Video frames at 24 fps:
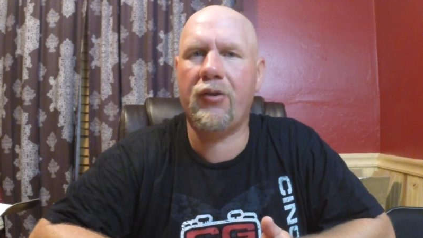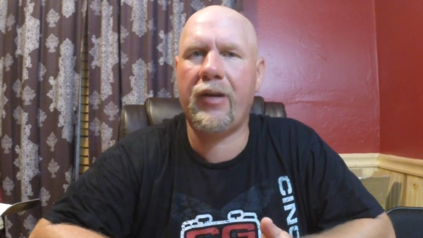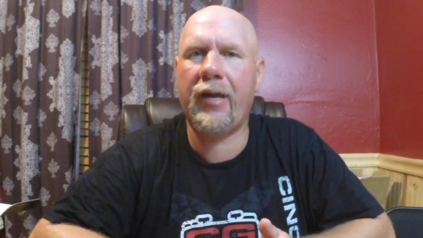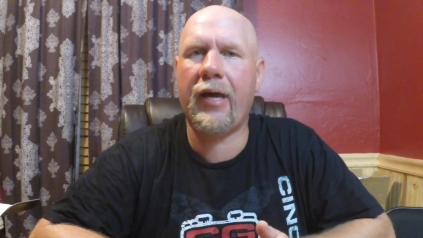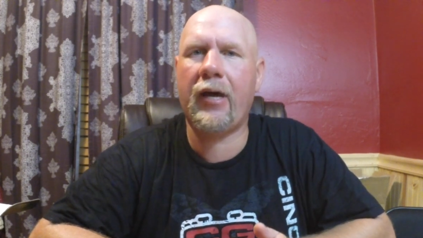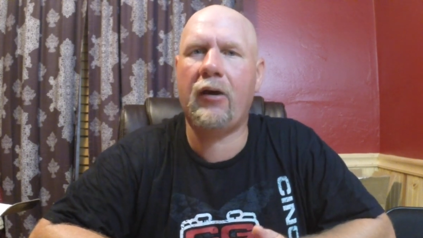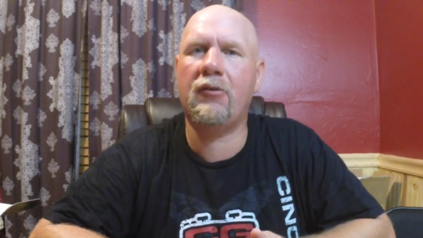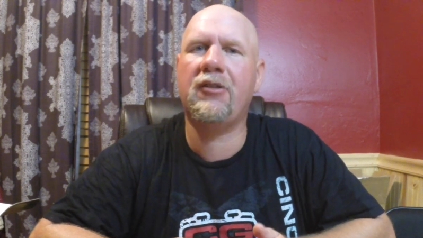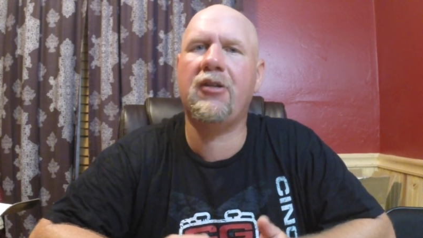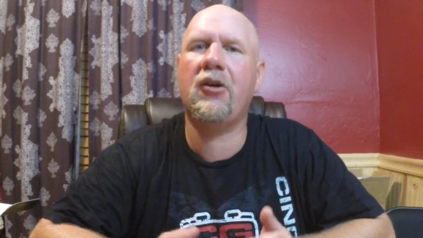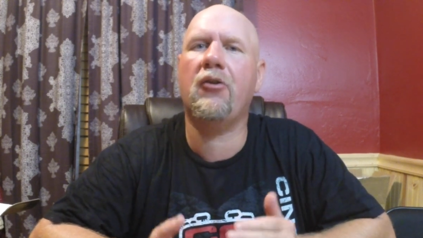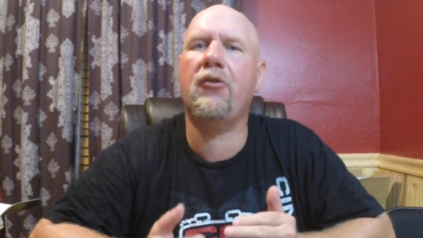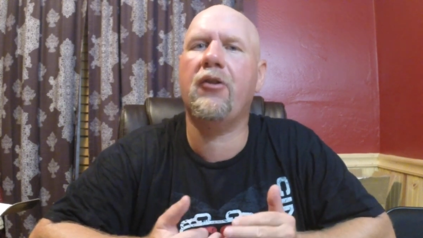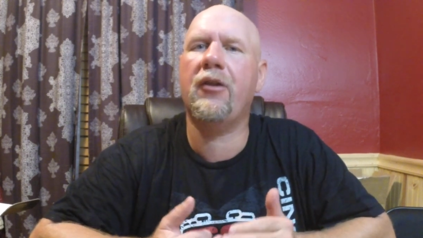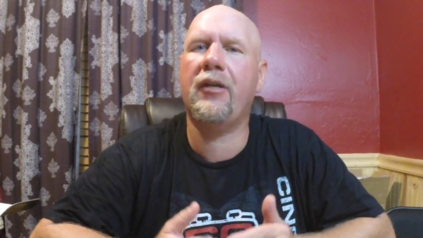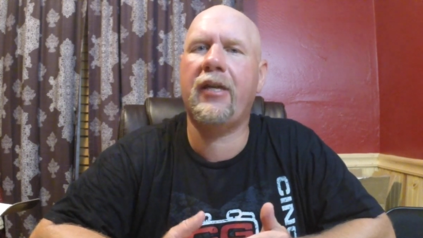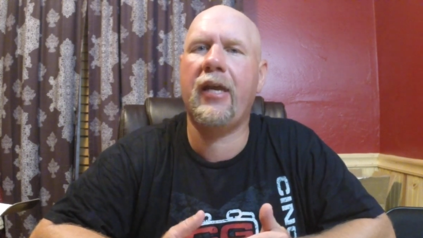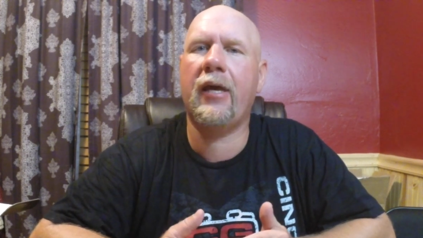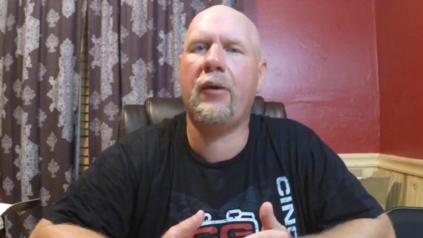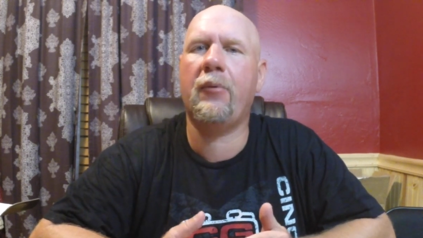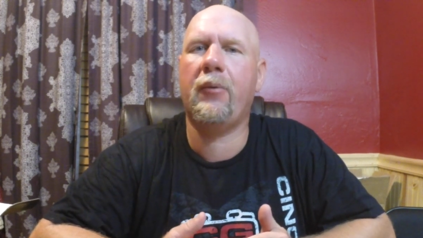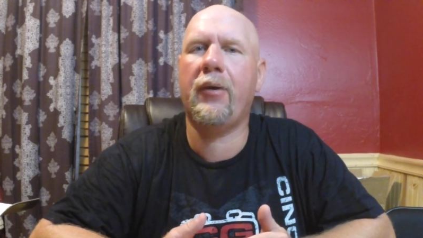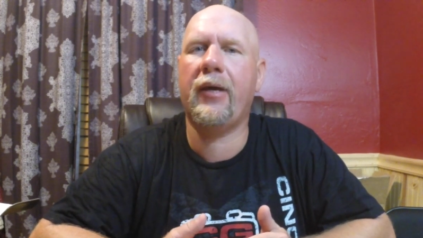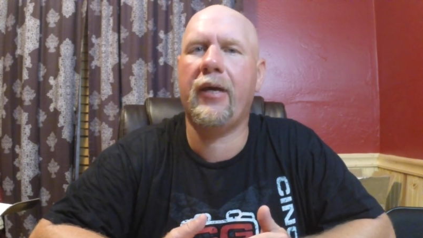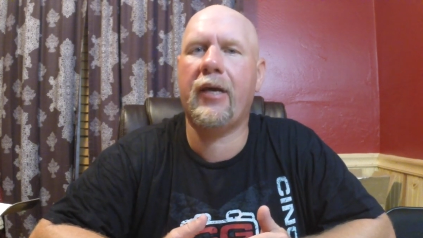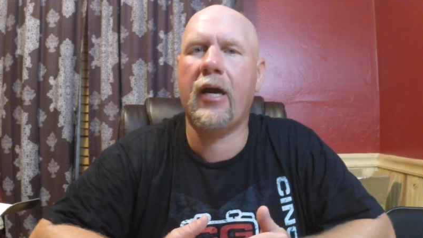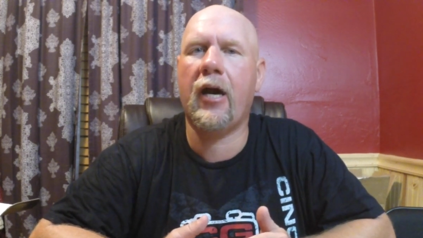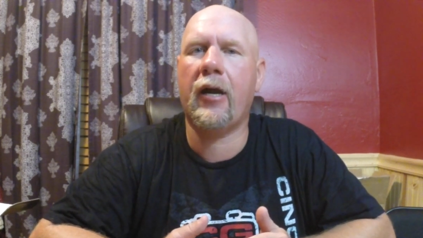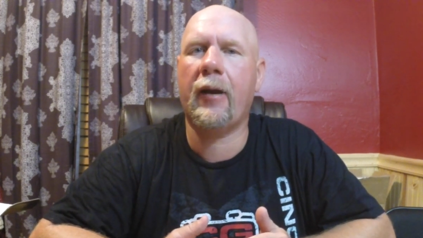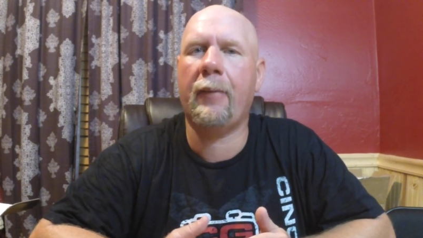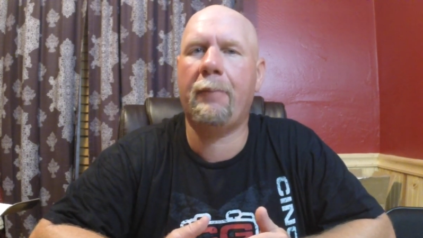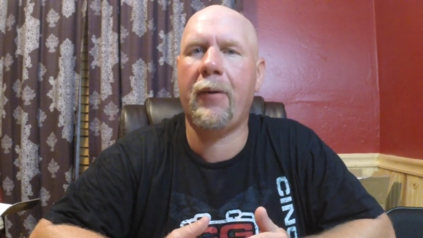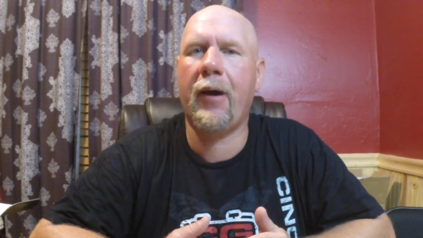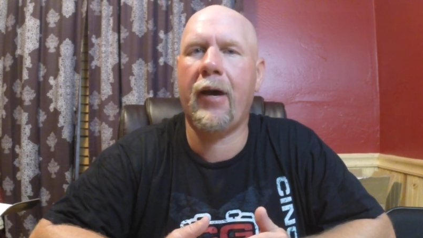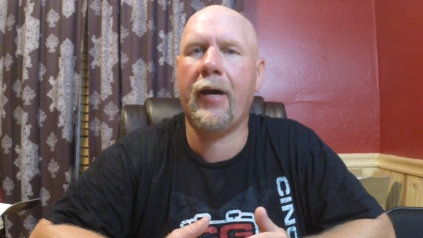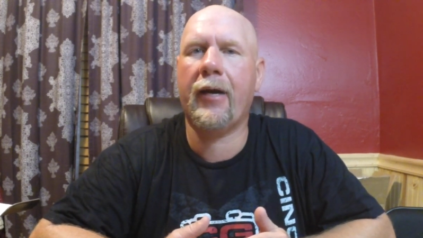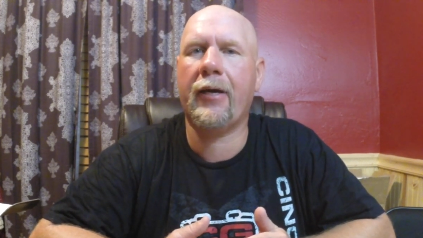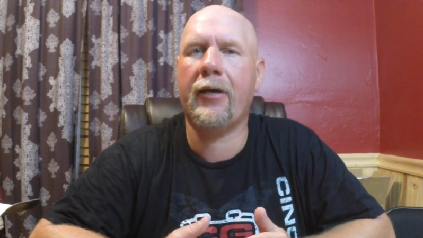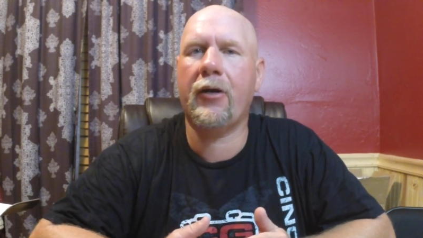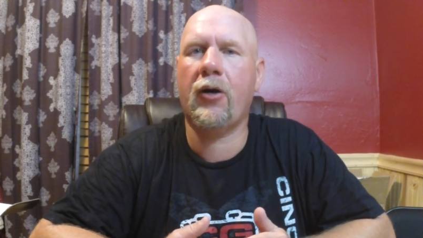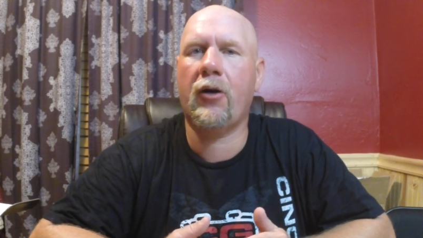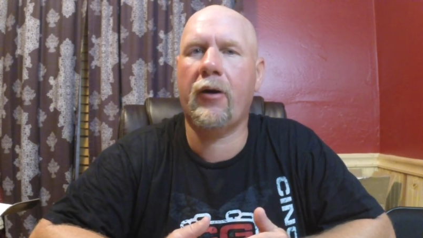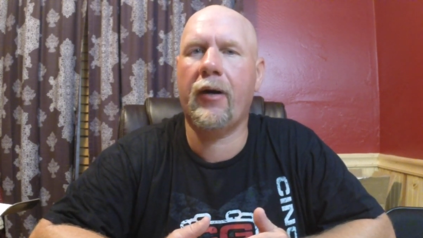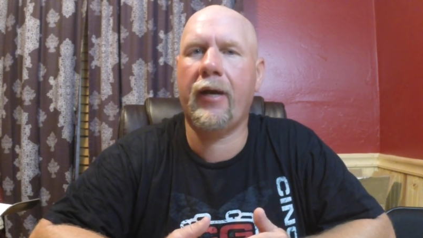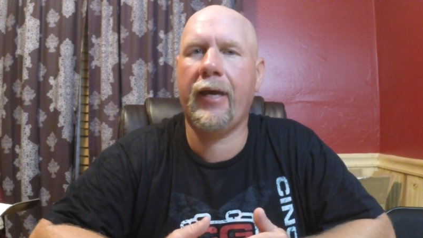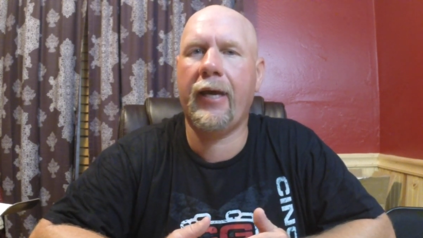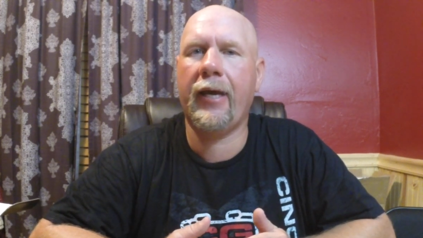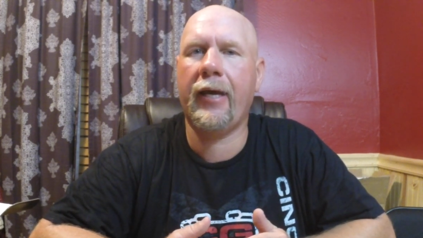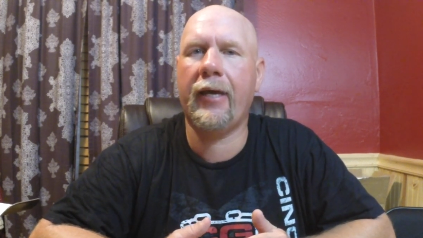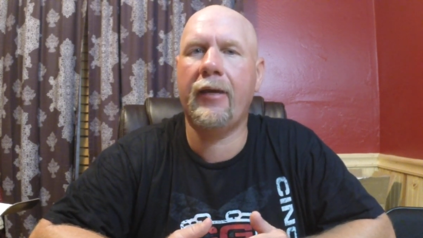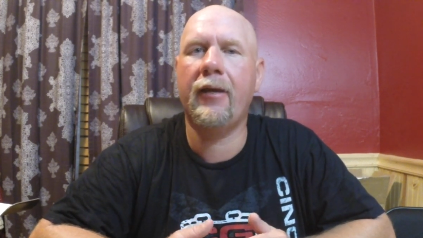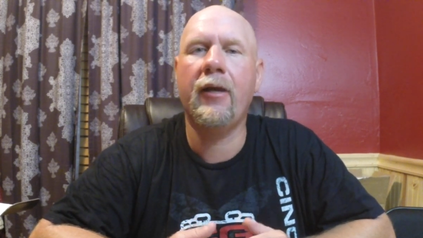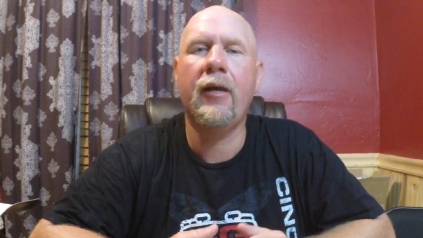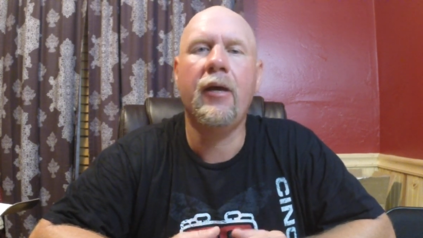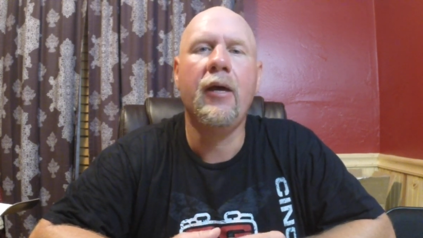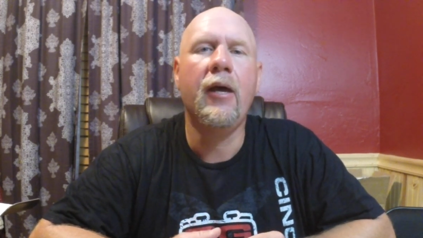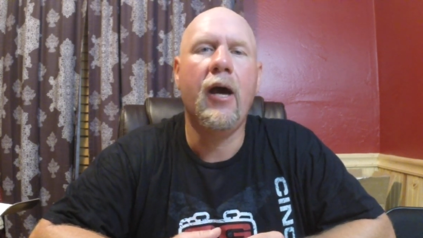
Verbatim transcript: it out till the day we got it back in our hand.